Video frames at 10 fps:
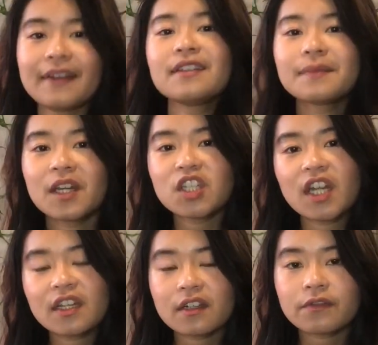to my
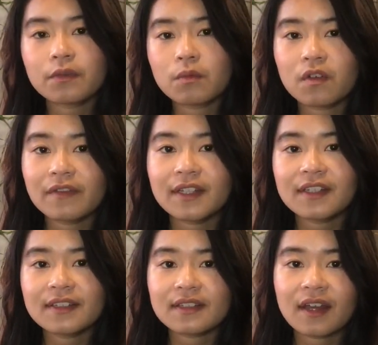channel for more
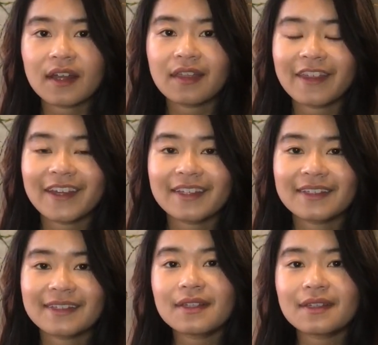videos like
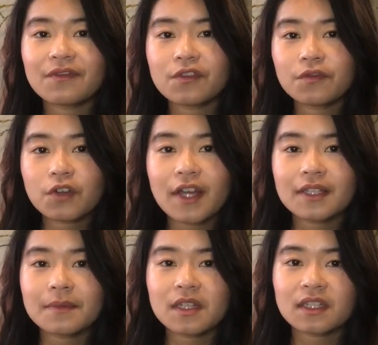this. If you've tried
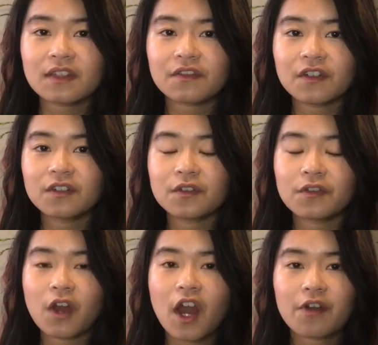something different, or if
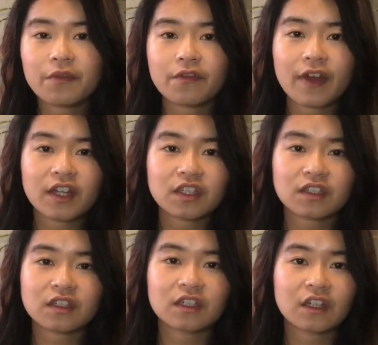you're a health
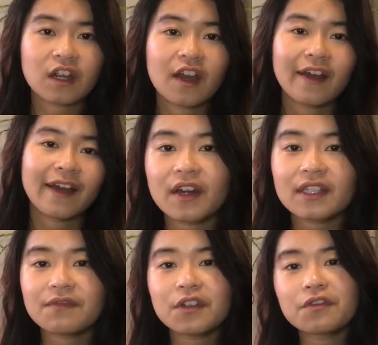professional,
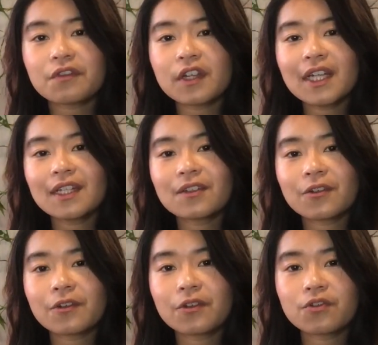guys, feel free
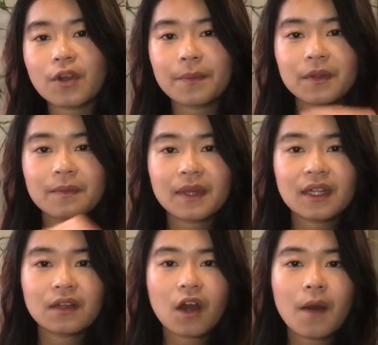to drop them
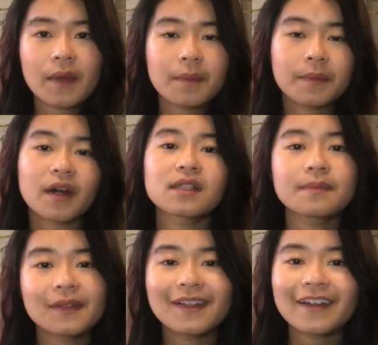in the comment box
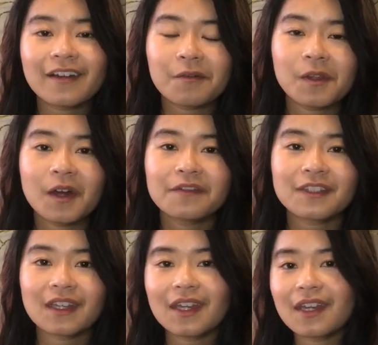below. I would love
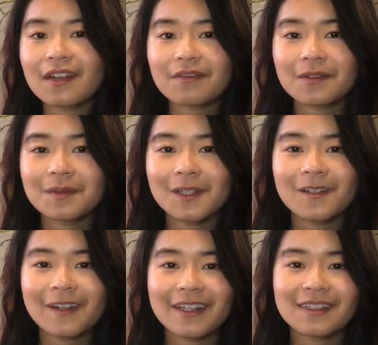to hear from
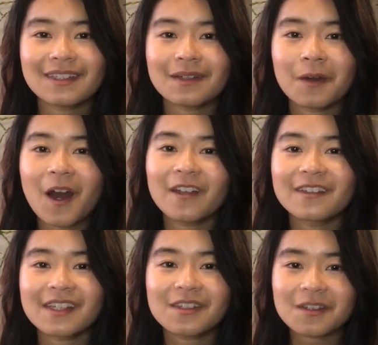you and see what
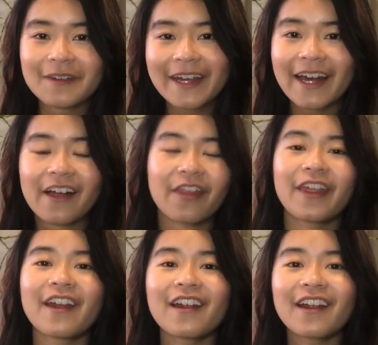others are doing out
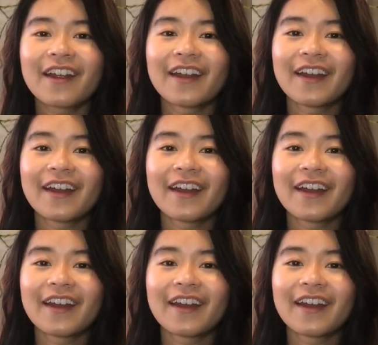there.